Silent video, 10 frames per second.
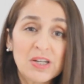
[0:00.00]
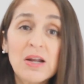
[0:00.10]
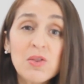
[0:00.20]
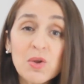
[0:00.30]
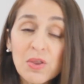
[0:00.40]

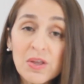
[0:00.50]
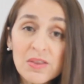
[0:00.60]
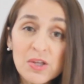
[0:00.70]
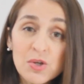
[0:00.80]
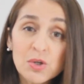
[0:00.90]
Another thing
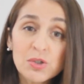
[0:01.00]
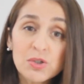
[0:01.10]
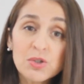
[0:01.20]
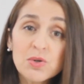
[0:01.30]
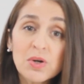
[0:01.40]
that you could
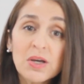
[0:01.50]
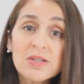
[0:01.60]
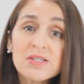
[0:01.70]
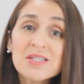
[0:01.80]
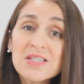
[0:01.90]
do
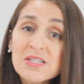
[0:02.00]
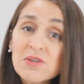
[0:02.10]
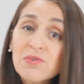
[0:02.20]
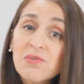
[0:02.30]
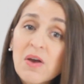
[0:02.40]
is
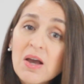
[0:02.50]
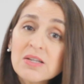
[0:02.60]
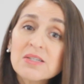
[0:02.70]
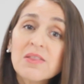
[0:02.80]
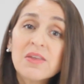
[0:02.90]

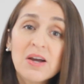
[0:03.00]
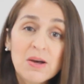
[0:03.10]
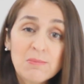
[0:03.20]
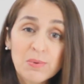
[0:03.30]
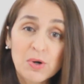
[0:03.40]
disinfect the
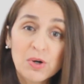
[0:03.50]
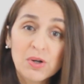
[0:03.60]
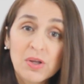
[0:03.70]
hamper.